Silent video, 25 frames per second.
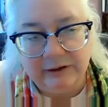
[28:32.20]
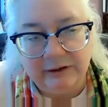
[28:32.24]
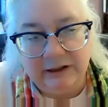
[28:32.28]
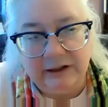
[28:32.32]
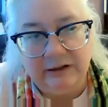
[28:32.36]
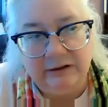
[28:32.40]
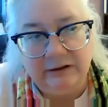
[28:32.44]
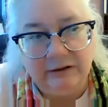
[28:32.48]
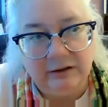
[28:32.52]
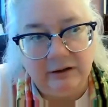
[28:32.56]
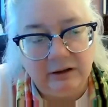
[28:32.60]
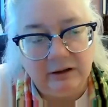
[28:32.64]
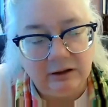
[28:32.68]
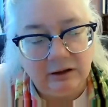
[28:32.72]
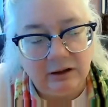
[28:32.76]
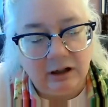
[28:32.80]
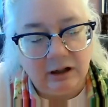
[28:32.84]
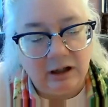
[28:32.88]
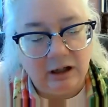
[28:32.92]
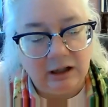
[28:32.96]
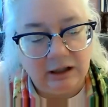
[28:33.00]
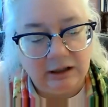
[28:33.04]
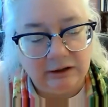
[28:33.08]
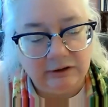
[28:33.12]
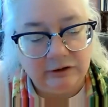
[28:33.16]
That
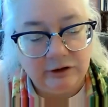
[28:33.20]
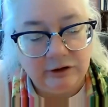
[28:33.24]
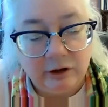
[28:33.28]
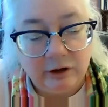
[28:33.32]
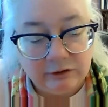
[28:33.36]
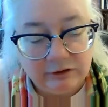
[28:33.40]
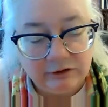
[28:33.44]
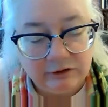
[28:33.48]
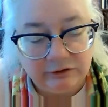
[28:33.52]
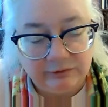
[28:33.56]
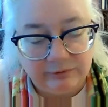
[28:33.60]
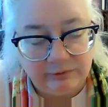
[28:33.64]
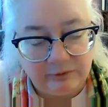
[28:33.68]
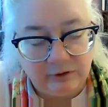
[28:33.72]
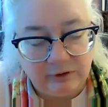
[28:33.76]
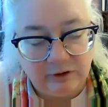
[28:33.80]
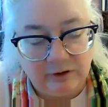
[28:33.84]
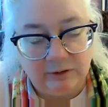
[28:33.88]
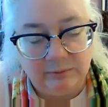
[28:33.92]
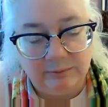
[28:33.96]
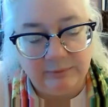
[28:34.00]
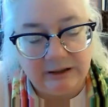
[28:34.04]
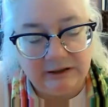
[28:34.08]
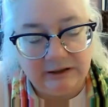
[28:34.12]
notice form